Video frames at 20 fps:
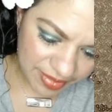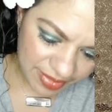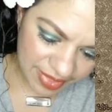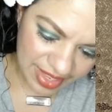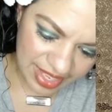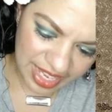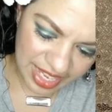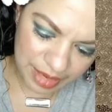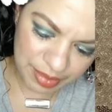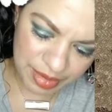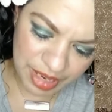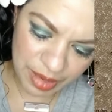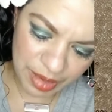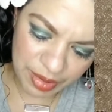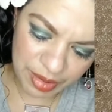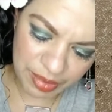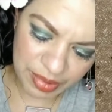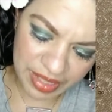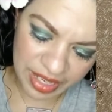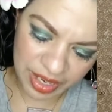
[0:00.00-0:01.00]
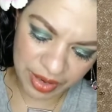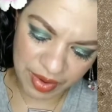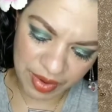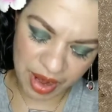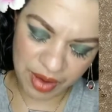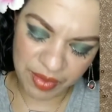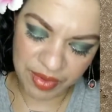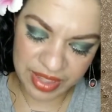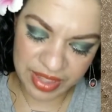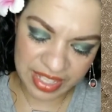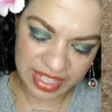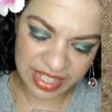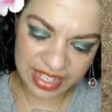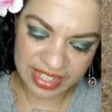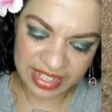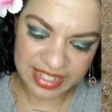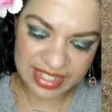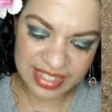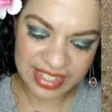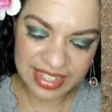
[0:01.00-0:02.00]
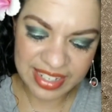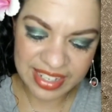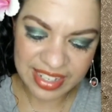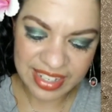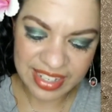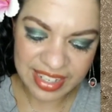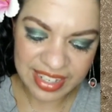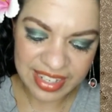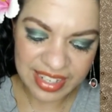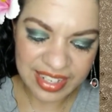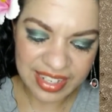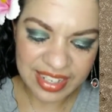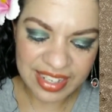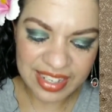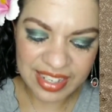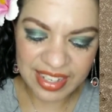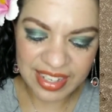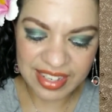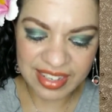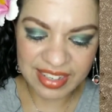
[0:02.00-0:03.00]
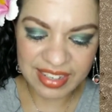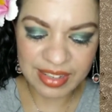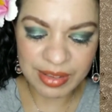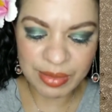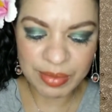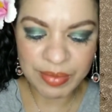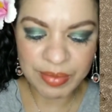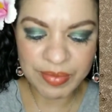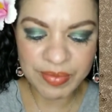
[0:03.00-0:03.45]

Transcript: and be able to play around with it. Um,